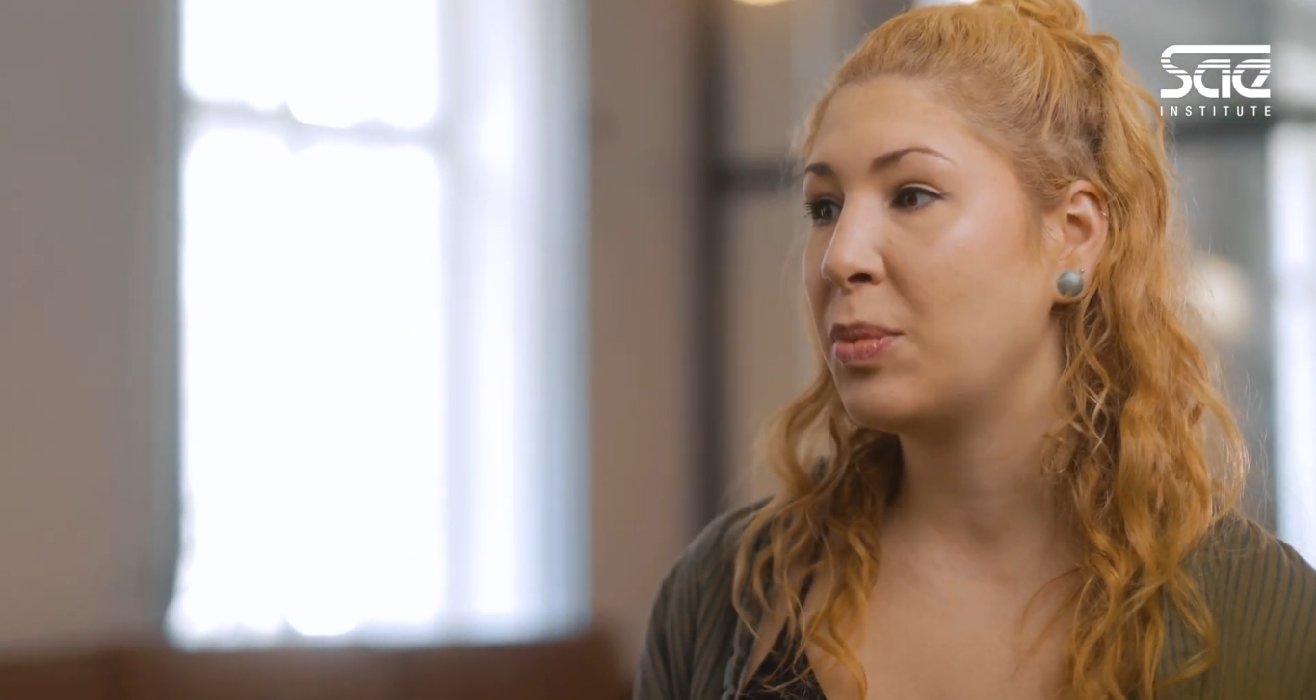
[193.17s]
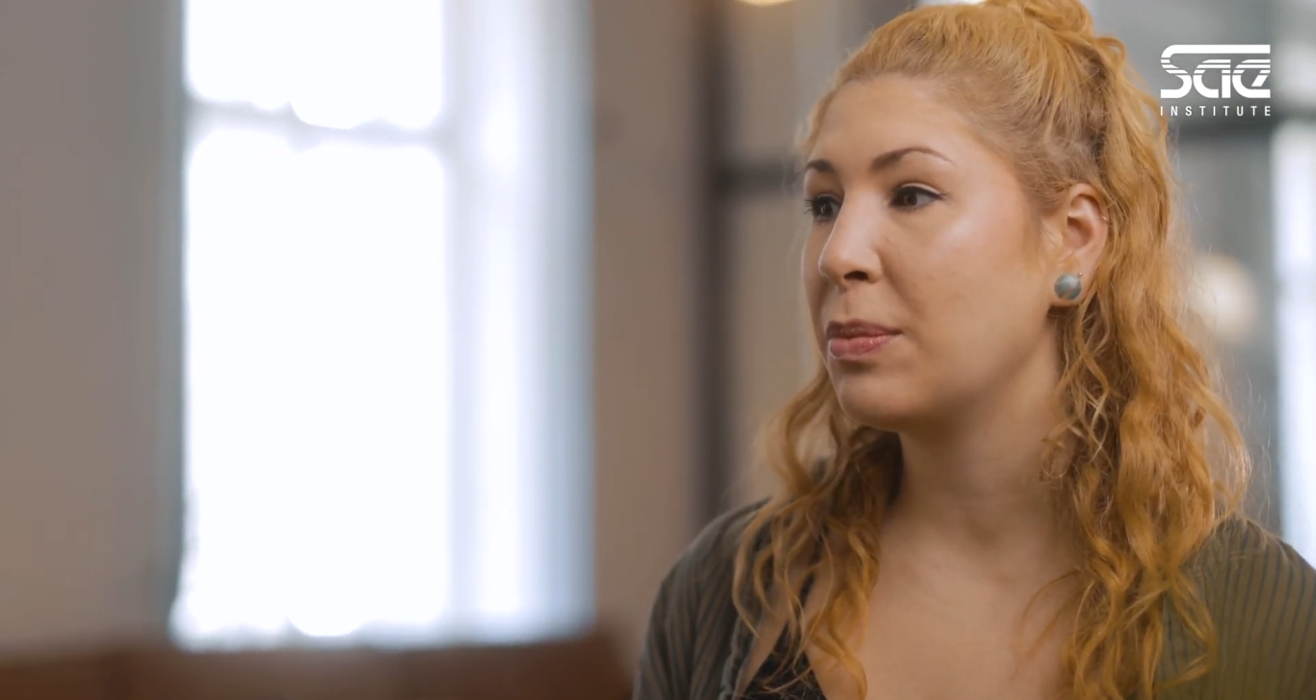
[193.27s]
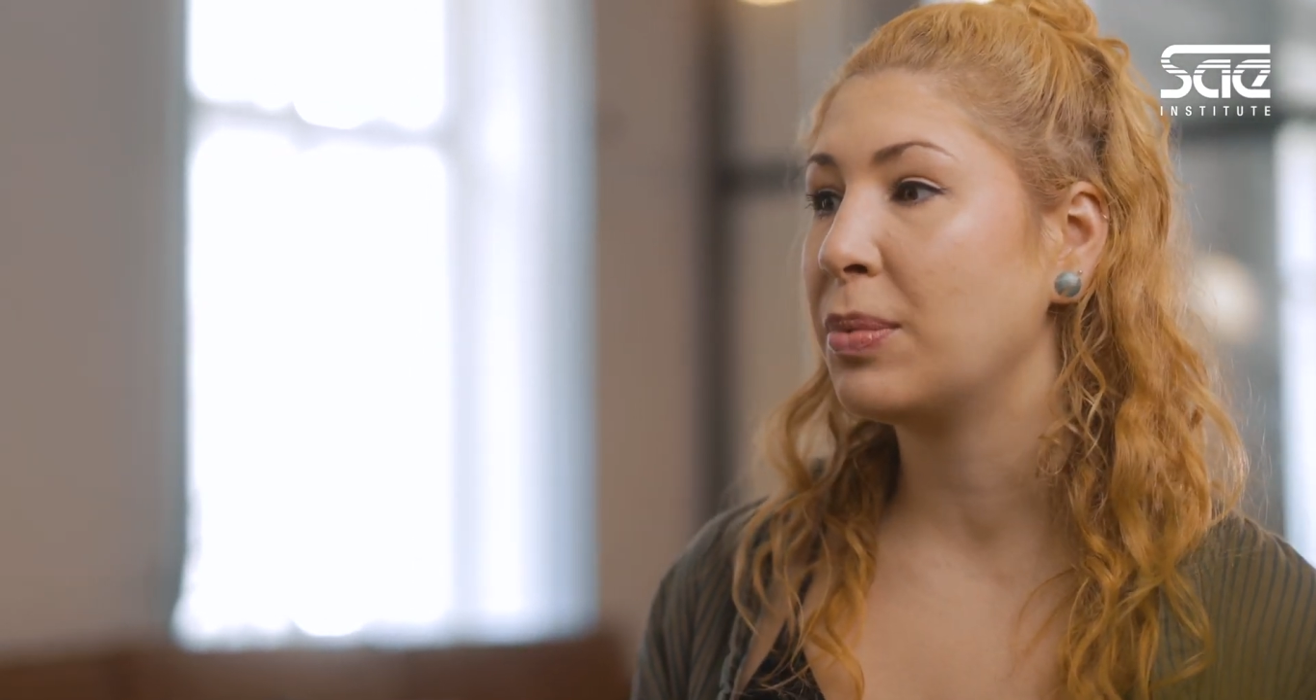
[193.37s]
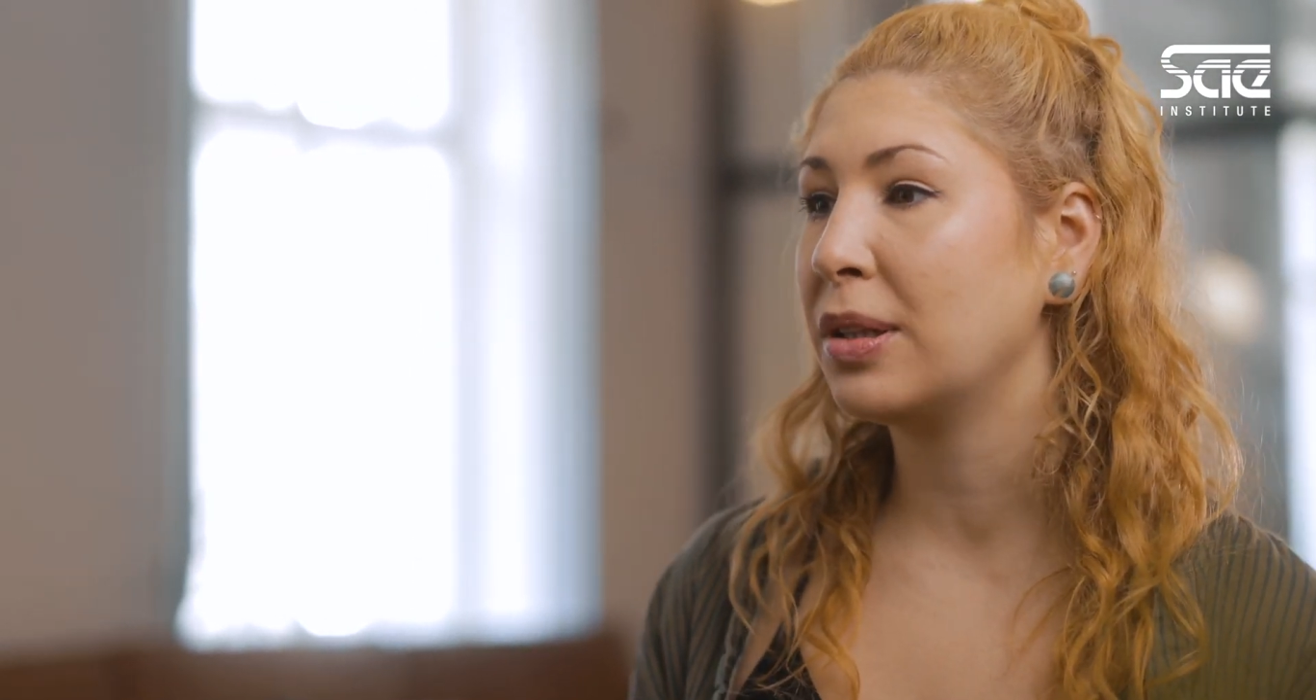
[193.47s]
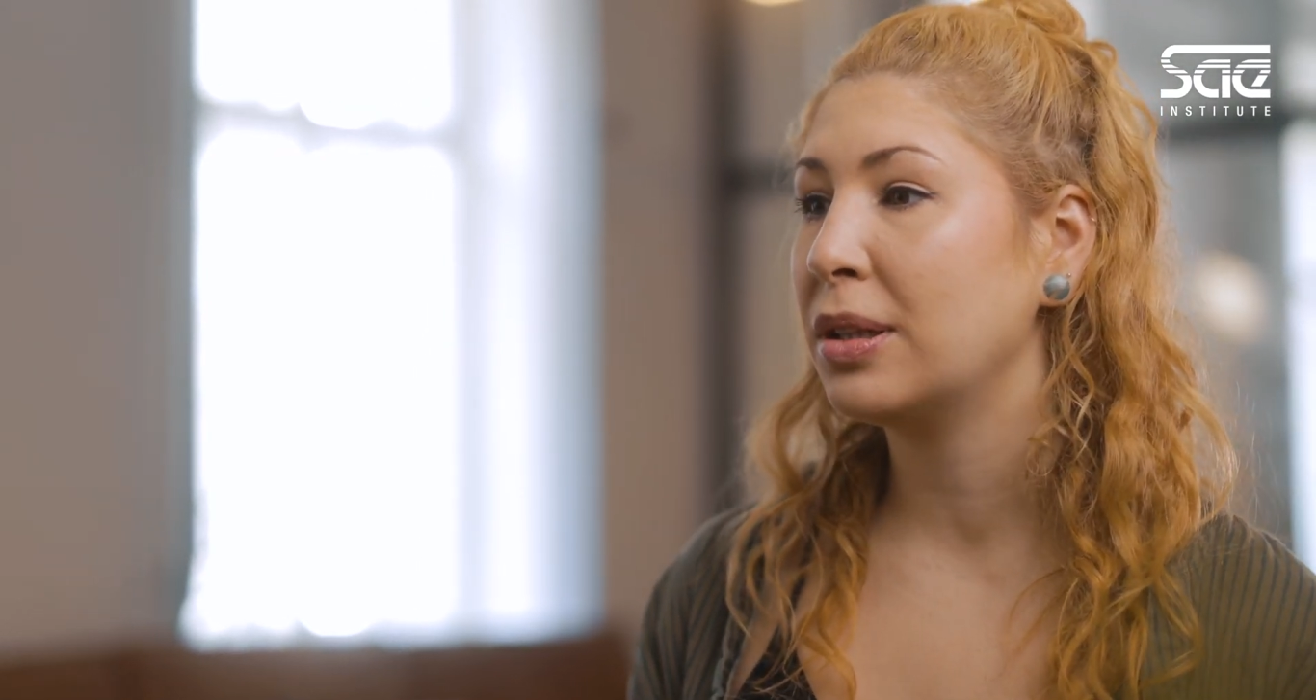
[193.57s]

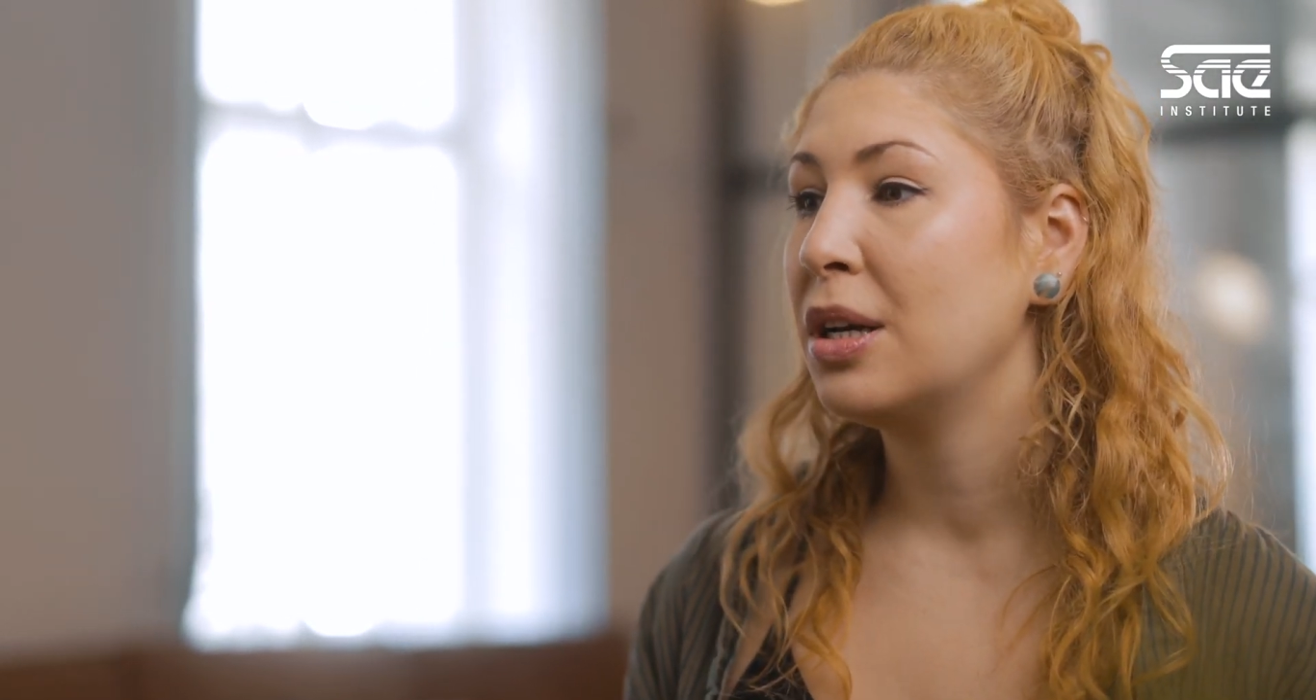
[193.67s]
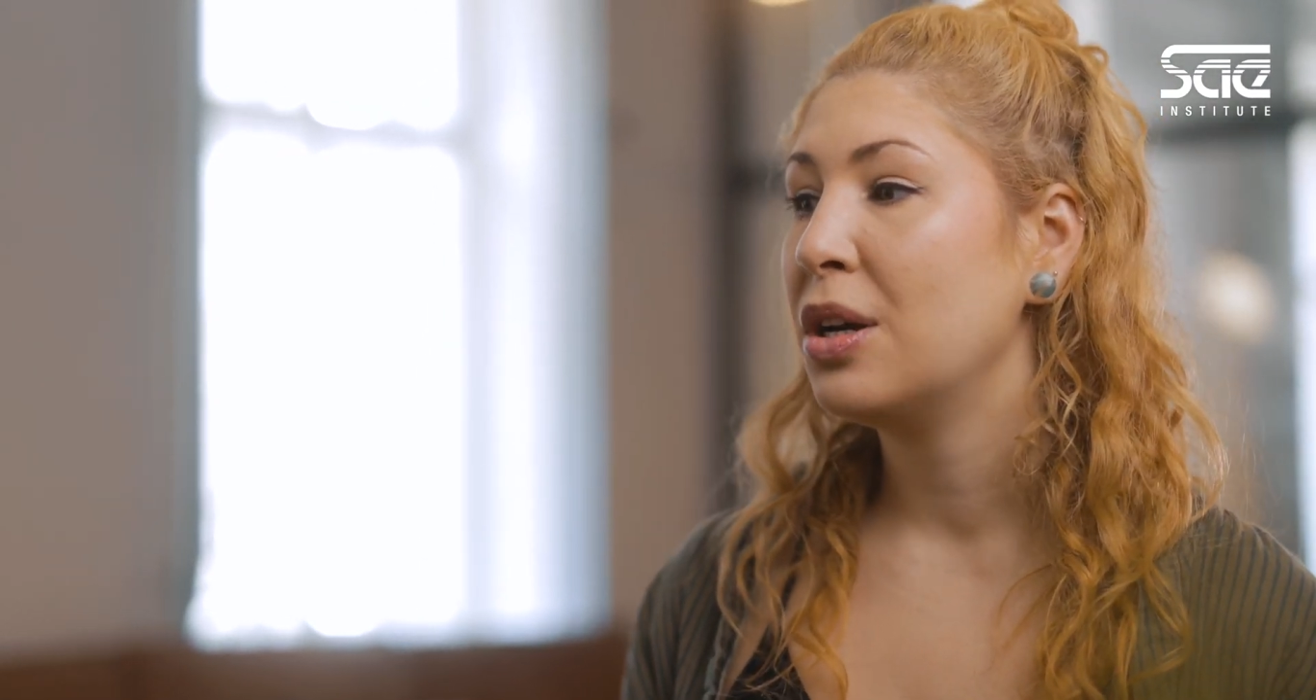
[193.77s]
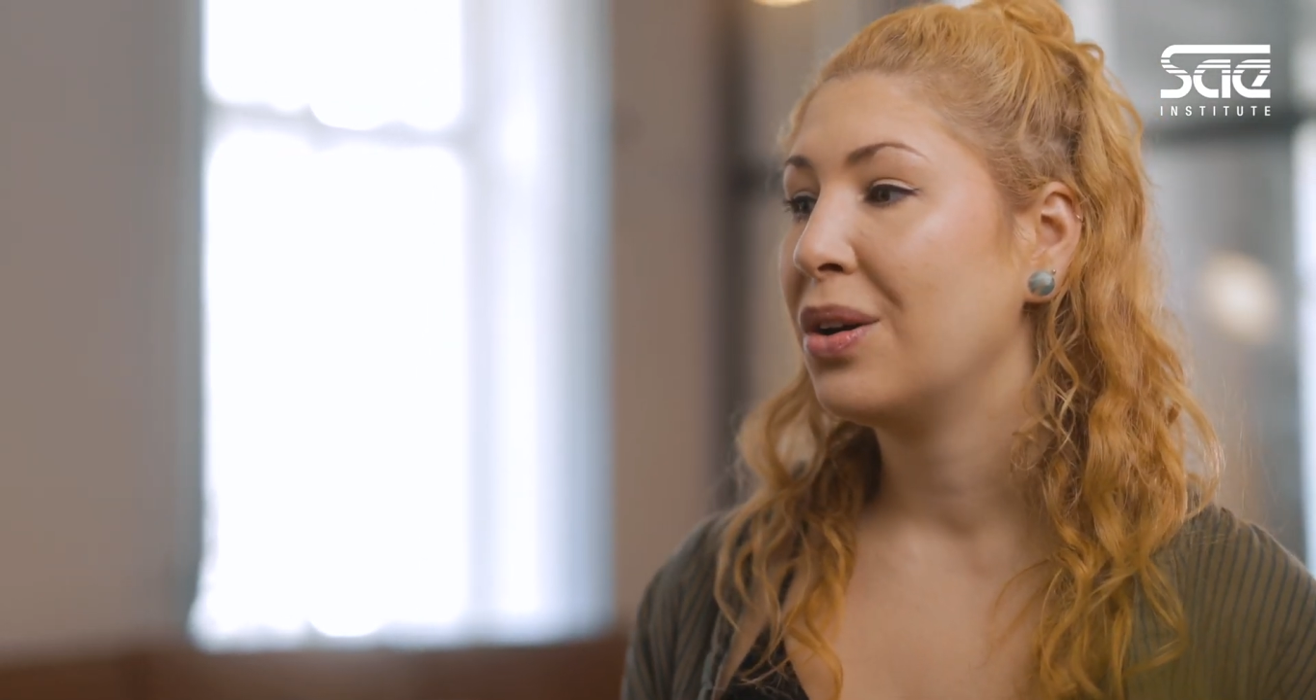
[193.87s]
people